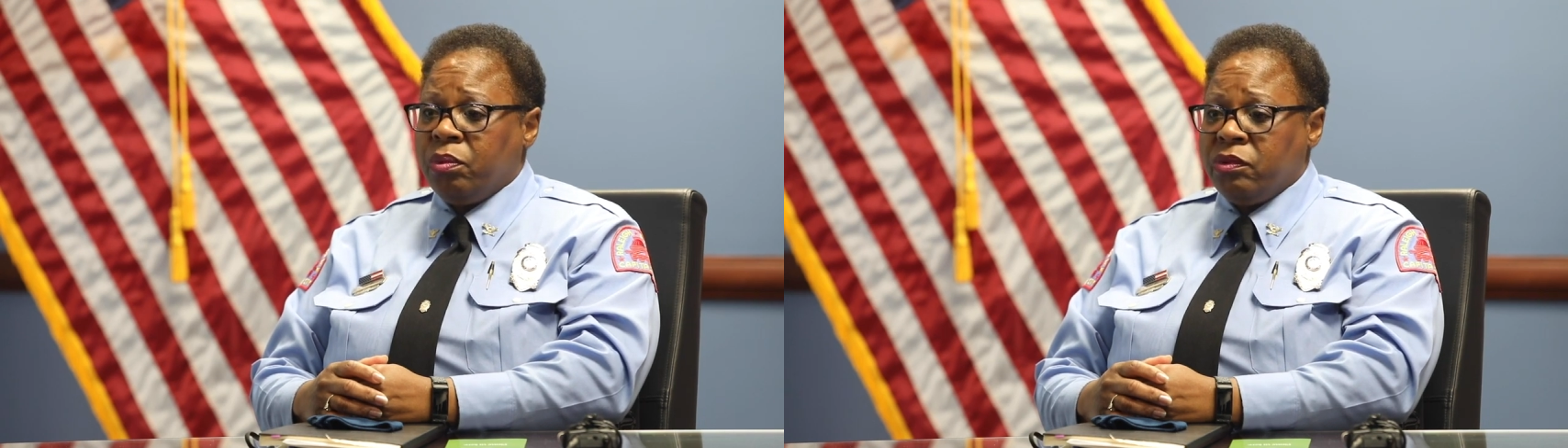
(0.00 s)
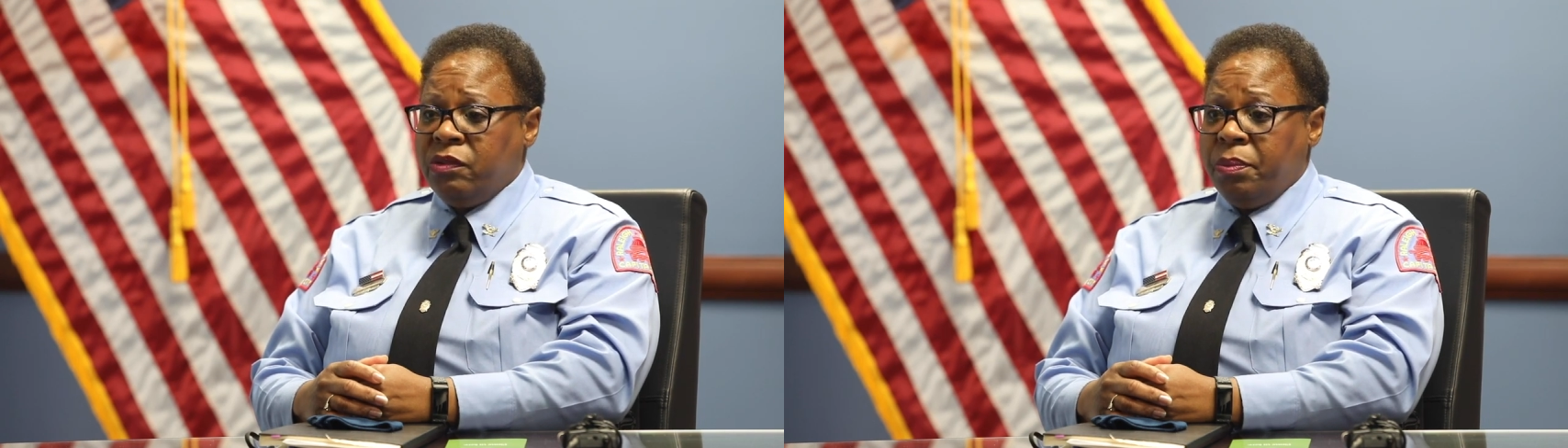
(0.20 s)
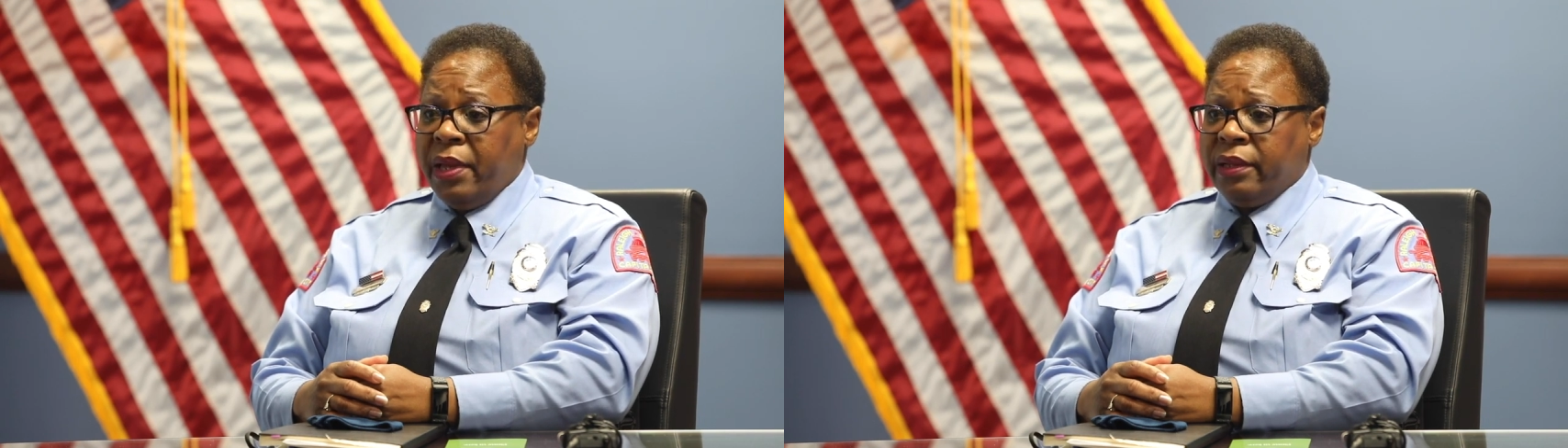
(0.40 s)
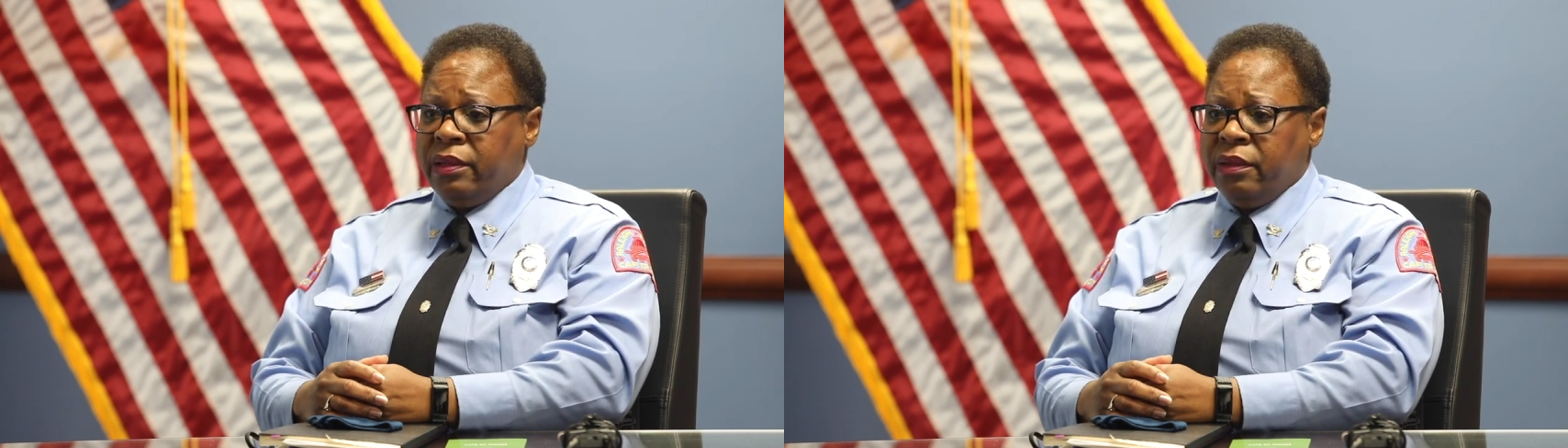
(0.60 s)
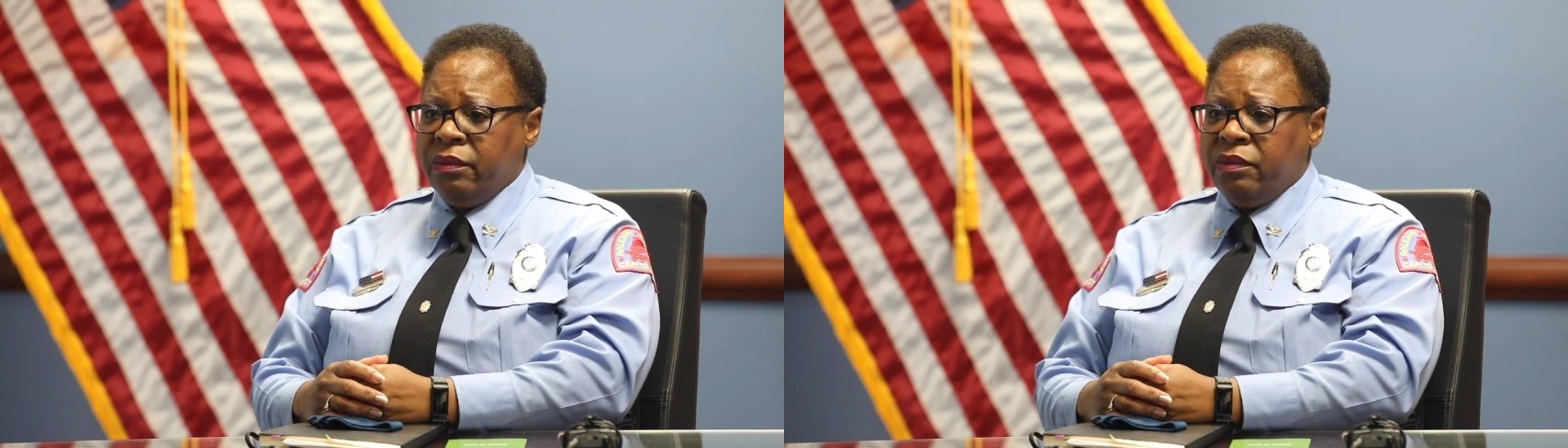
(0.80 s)

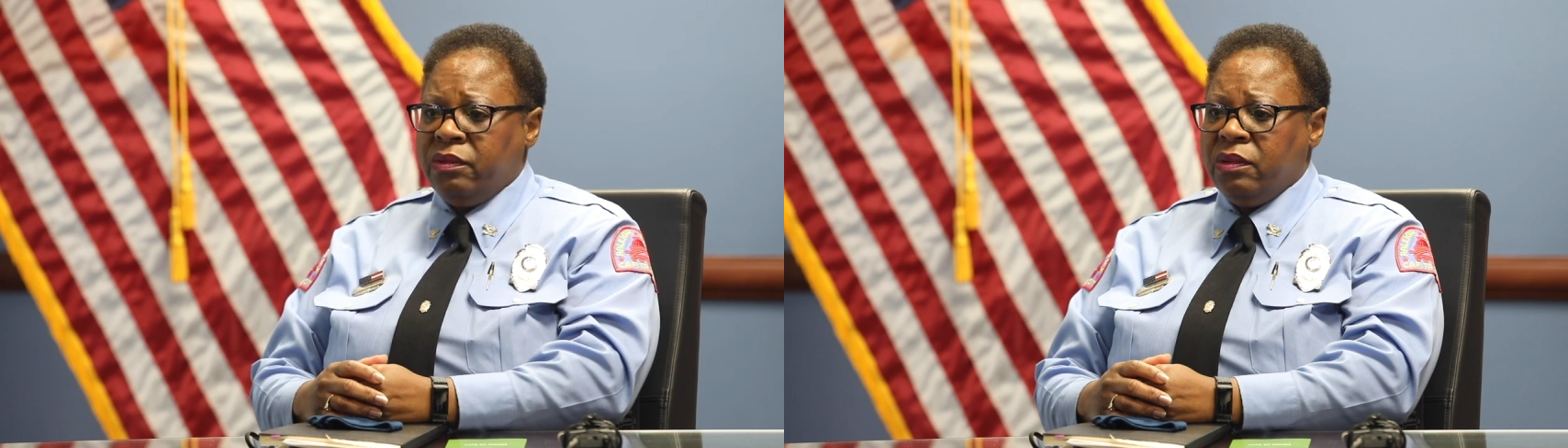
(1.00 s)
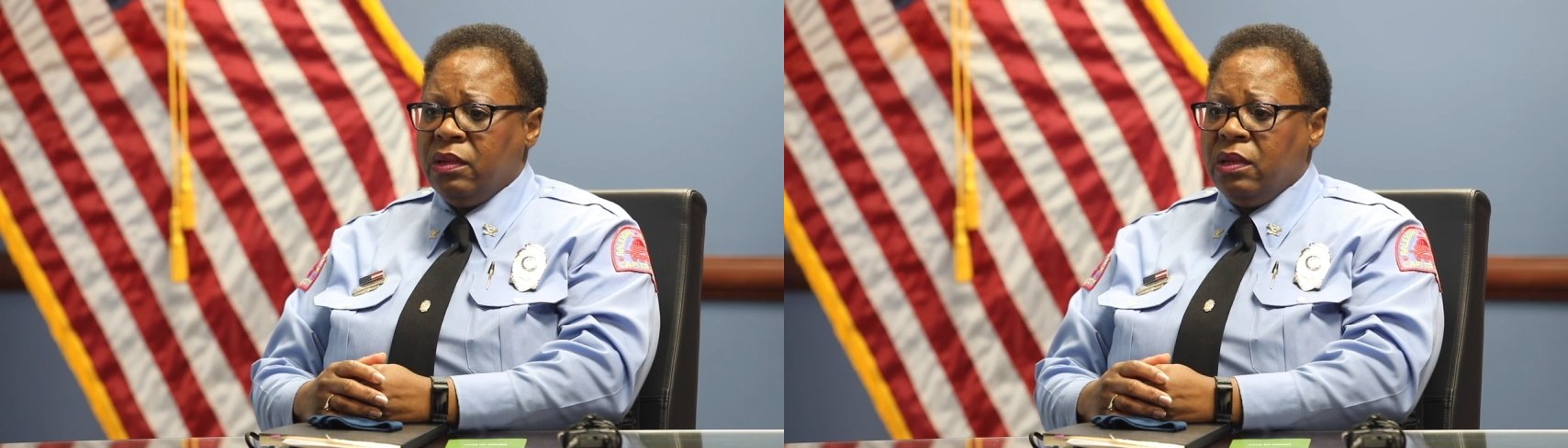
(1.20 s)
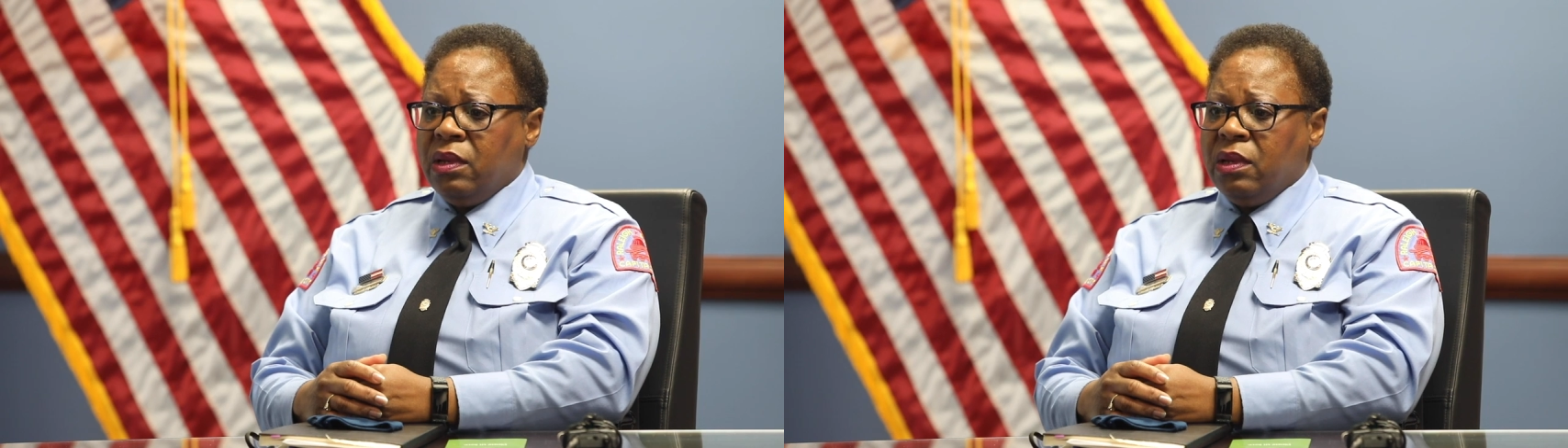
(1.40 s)
perspectives